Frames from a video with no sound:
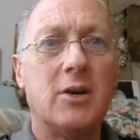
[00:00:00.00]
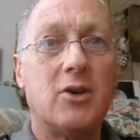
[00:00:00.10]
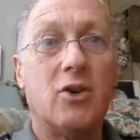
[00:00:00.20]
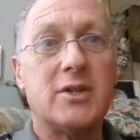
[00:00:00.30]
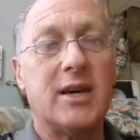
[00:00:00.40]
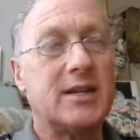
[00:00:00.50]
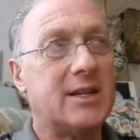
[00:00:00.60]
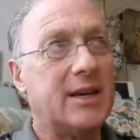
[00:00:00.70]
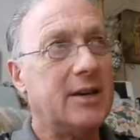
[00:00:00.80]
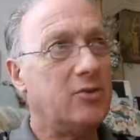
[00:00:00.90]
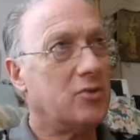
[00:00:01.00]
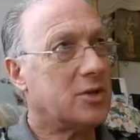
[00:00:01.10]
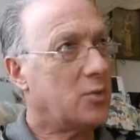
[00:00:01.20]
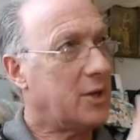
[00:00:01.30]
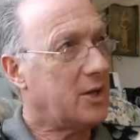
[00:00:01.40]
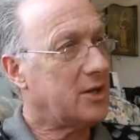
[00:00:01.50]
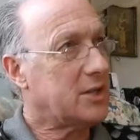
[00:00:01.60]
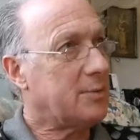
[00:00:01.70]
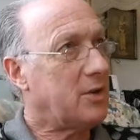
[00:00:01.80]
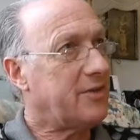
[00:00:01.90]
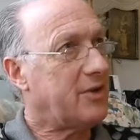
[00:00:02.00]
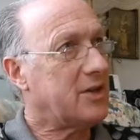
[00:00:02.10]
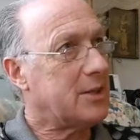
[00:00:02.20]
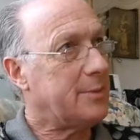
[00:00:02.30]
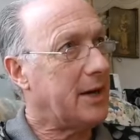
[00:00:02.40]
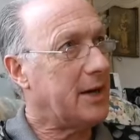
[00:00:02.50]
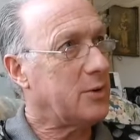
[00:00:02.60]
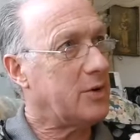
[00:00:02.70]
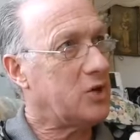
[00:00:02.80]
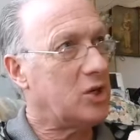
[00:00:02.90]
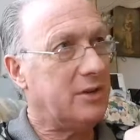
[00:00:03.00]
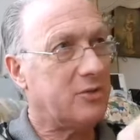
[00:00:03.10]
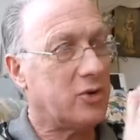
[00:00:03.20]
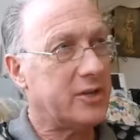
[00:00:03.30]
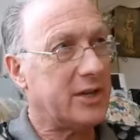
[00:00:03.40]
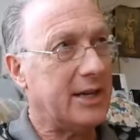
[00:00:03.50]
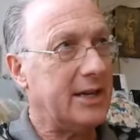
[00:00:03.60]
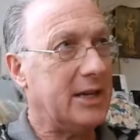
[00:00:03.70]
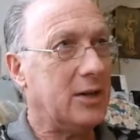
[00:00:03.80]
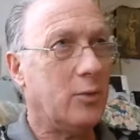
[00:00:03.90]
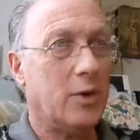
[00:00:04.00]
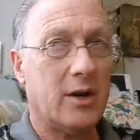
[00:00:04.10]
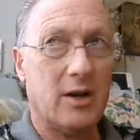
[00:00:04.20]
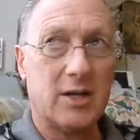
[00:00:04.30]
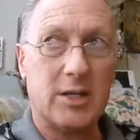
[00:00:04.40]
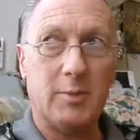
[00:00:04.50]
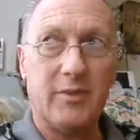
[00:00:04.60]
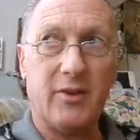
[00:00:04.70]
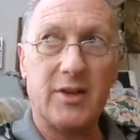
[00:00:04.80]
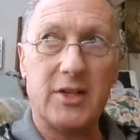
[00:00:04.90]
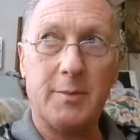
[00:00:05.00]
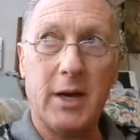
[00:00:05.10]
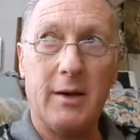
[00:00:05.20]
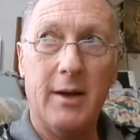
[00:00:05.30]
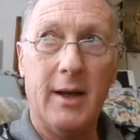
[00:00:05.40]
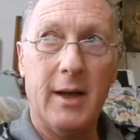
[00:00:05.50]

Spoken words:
contacting angels, or we would like some advice about how to achieve Kundalini, or I'd like some advice about,